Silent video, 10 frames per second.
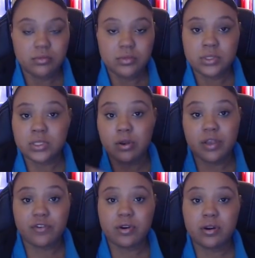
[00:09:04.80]
So
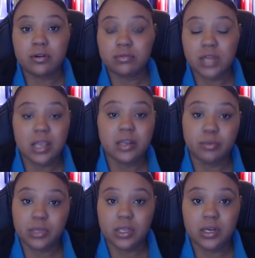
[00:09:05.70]
if you're not in a
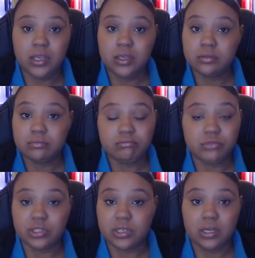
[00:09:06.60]
bikini,
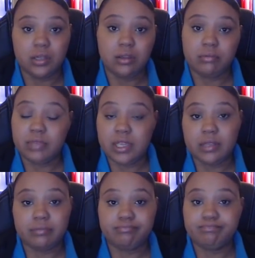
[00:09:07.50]
you're gonna
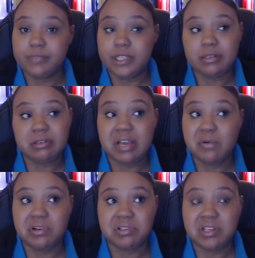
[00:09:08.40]
get like, I
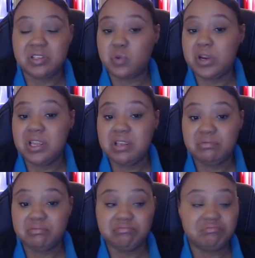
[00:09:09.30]
want to say 20
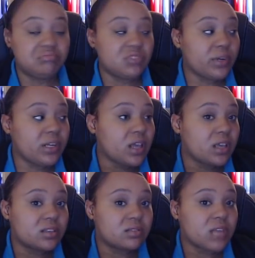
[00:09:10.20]

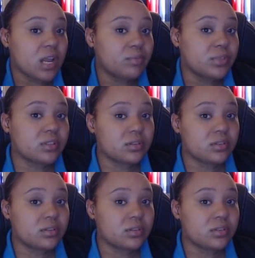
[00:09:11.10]
likes tops.